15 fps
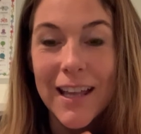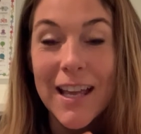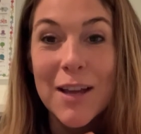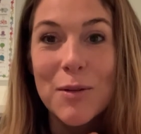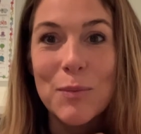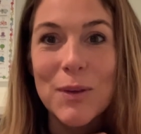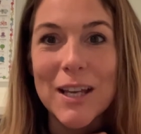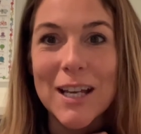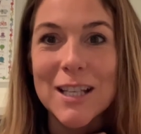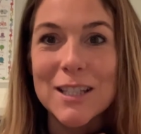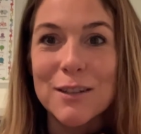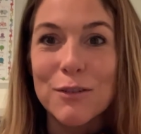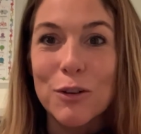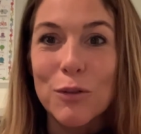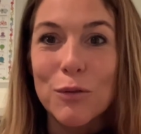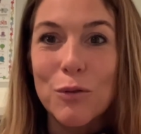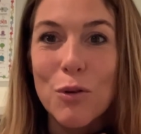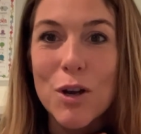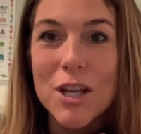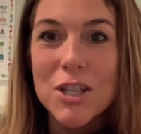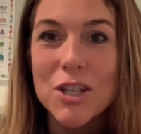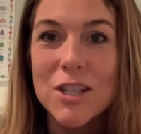Because of her
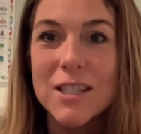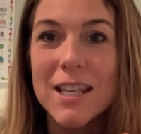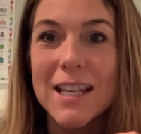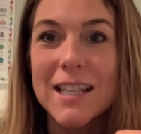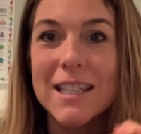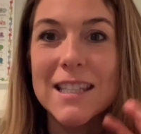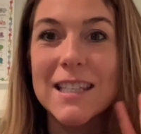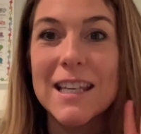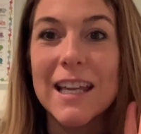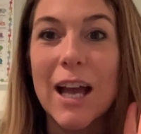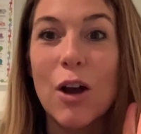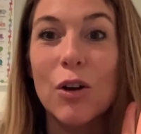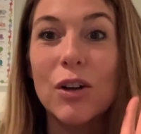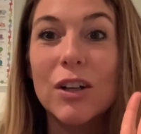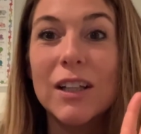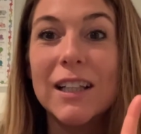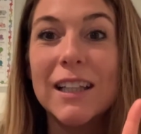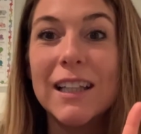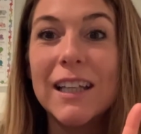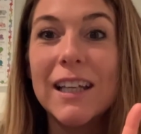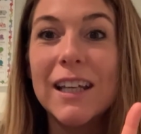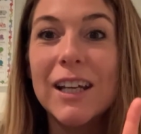voice, she said, sing out
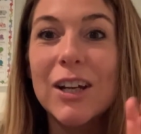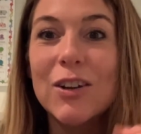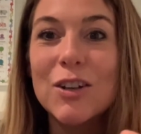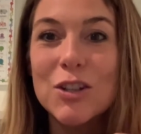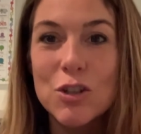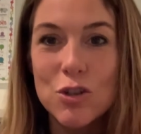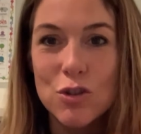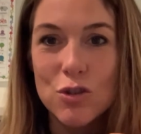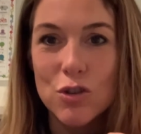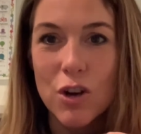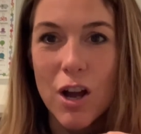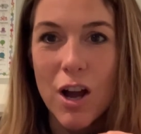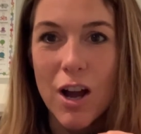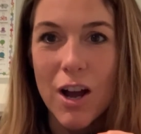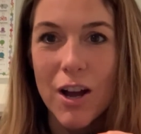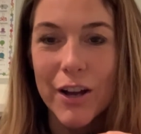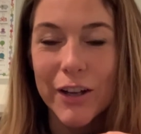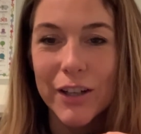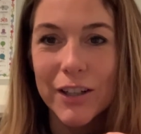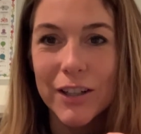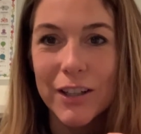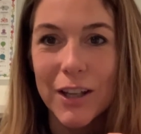clear and
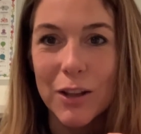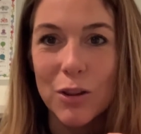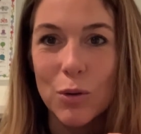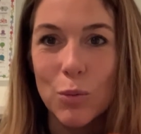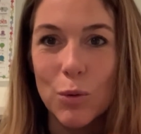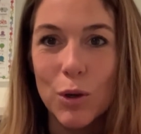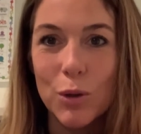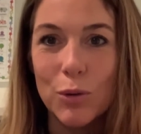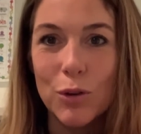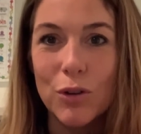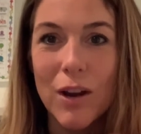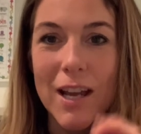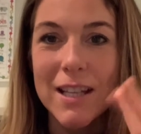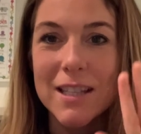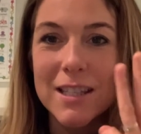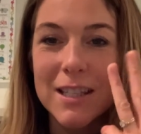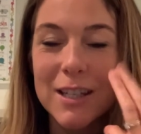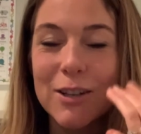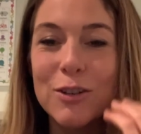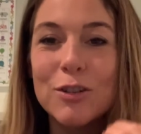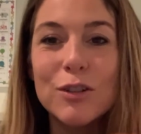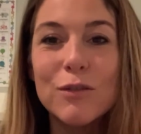strong, and the world will cry
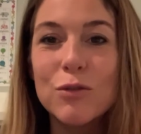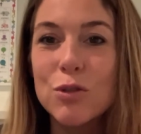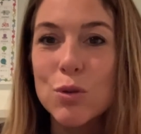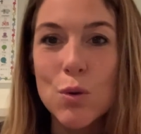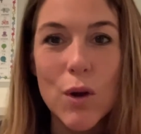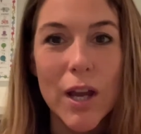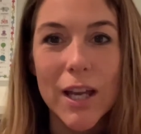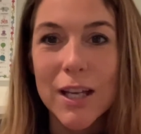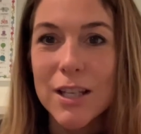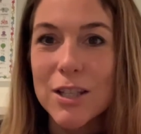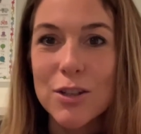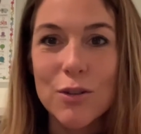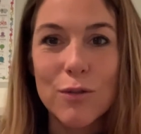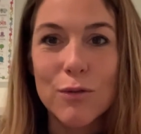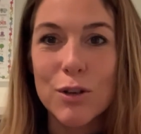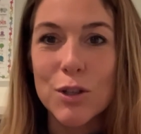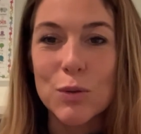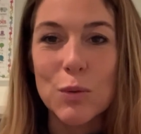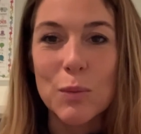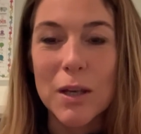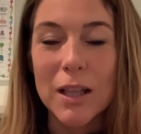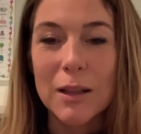tears of joy because your voice will
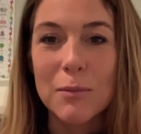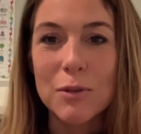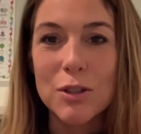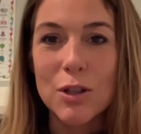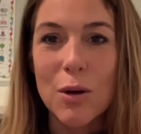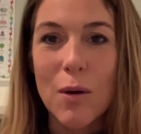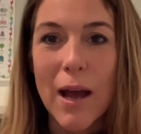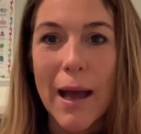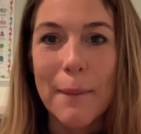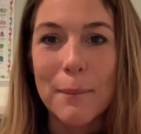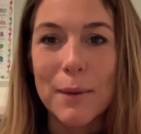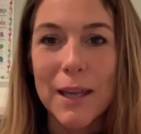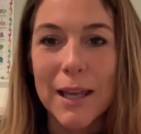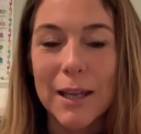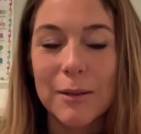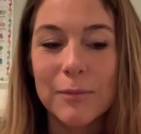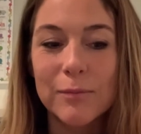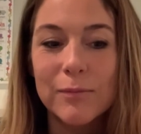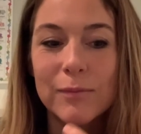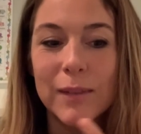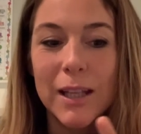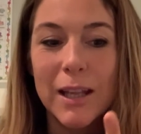make them so happy.
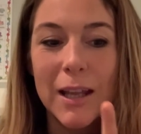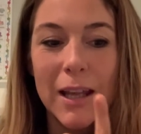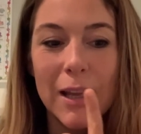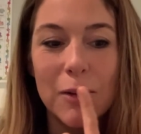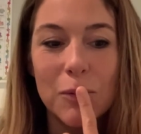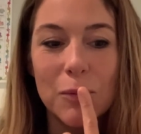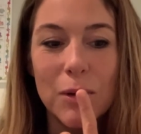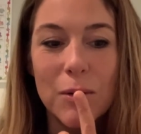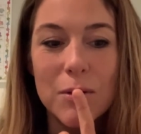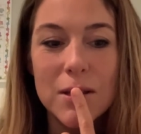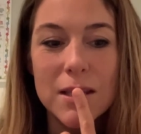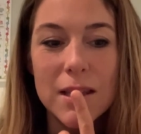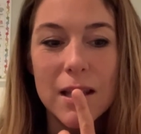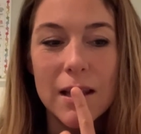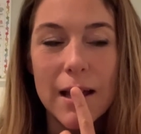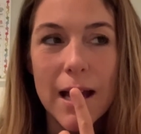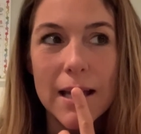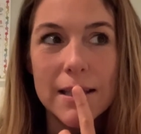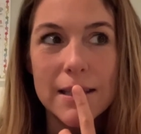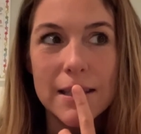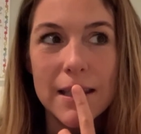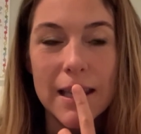What was the
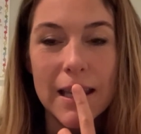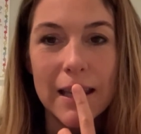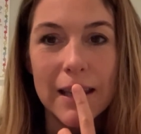last thing?